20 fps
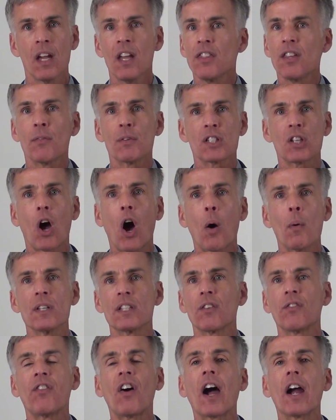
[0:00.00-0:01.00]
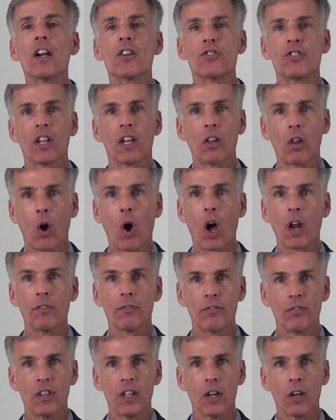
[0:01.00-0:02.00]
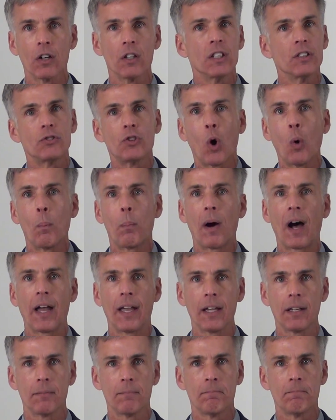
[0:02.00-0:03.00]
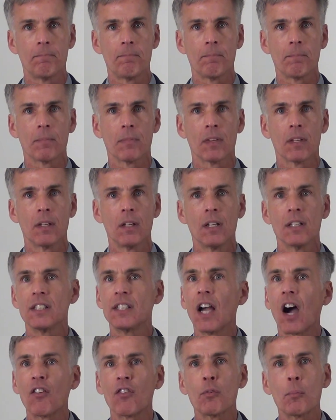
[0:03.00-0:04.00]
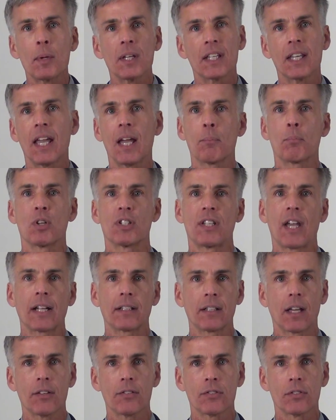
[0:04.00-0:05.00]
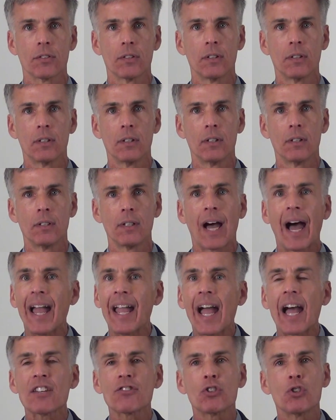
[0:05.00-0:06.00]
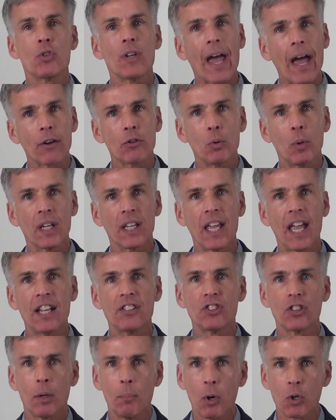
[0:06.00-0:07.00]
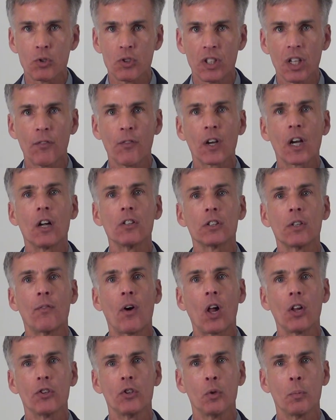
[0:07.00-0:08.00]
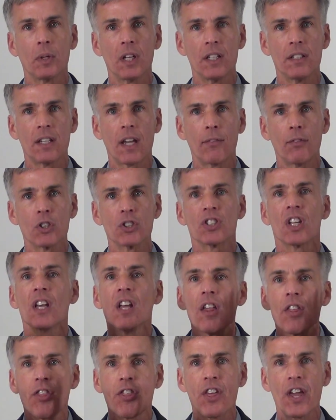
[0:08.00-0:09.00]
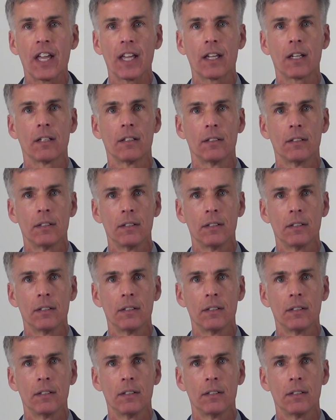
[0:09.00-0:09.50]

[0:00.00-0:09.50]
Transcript: There is always a fire sale on fear. Don't buy it. Government can't protect us. I ask you now to engage in the most difficult of all human endeavors. Think.